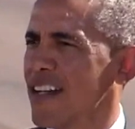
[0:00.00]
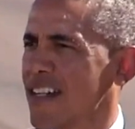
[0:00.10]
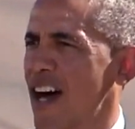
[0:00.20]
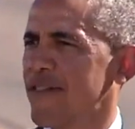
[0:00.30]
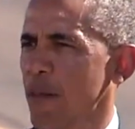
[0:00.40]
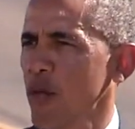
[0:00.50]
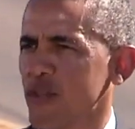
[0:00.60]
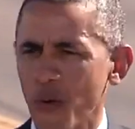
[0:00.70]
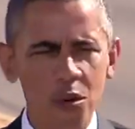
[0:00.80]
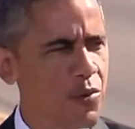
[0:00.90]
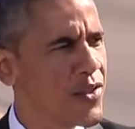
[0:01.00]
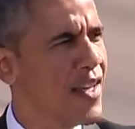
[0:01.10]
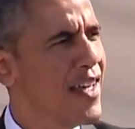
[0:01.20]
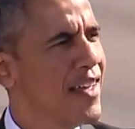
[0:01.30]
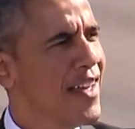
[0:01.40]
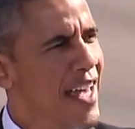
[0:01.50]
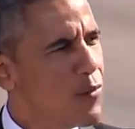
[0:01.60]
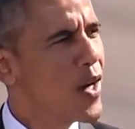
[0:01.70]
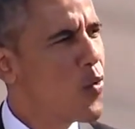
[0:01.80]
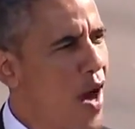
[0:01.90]
uncomfortable truths.
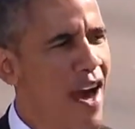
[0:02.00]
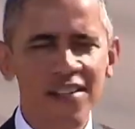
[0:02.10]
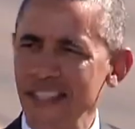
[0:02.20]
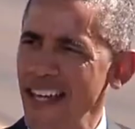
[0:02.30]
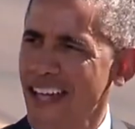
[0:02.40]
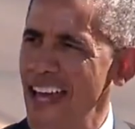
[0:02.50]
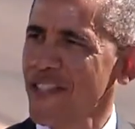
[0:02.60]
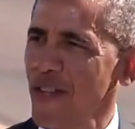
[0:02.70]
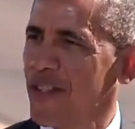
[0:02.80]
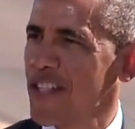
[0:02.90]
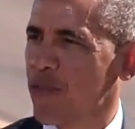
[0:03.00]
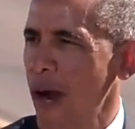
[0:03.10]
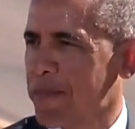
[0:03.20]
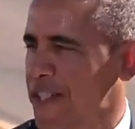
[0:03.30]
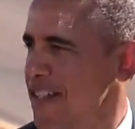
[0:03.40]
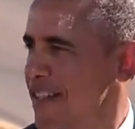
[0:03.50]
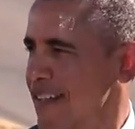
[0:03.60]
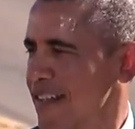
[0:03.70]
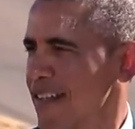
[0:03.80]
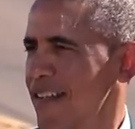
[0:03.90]
It requires the occasional disruption,
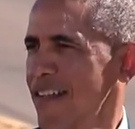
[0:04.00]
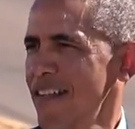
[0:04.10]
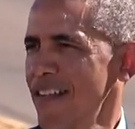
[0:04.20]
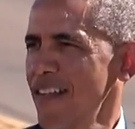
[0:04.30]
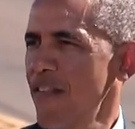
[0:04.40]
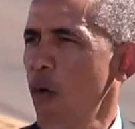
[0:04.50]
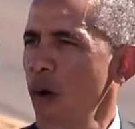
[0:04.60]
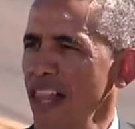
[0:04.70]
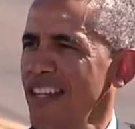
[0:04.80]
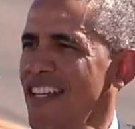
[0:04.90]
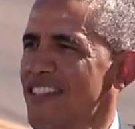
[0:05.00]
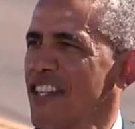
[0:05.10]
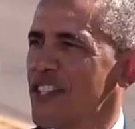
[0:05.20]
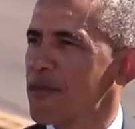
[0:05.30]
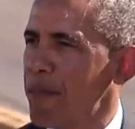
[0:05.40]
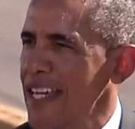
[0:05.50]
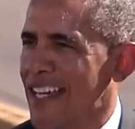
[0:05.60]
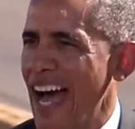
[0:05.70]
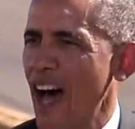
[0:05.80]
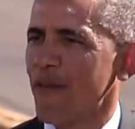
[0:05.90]
the willingness to
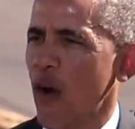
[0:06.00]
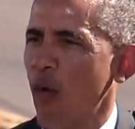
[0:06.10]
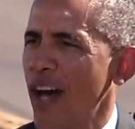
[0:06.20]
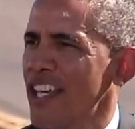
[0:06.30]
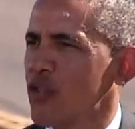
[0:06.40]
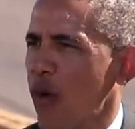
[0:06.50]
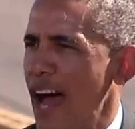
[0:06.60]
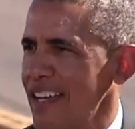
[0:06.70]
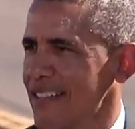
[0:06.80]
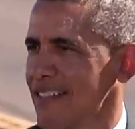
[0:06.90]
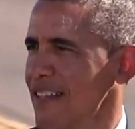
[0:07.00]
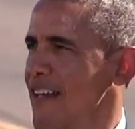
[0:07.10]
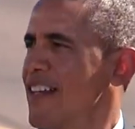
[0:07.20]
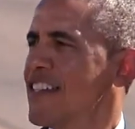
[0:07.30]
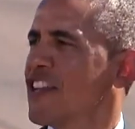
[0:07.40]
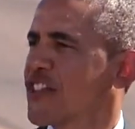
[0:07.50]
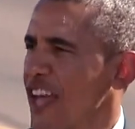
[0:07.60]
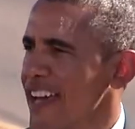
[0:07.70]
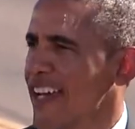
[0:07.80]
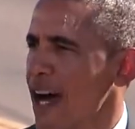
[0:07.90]
speak out for what is right, to
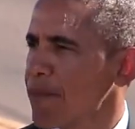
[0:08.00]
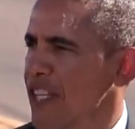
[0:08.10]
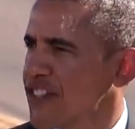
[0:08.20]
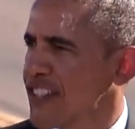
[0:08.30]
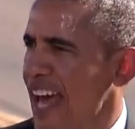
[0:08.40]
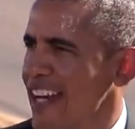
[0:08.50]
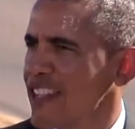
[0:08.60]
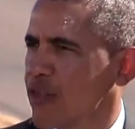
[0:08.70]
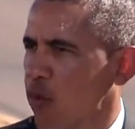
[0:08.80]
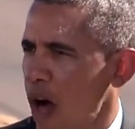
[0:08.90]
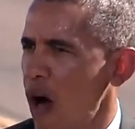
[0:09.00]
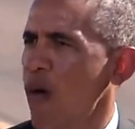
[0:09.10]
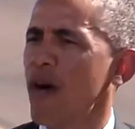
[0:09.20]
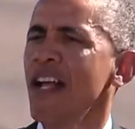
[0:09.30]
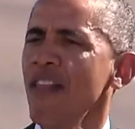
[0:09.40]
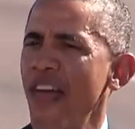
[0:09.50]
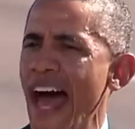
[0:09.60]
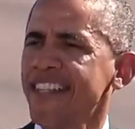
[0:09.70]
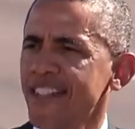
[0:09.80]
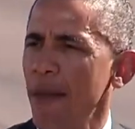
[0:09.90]
shake up the status quo. That's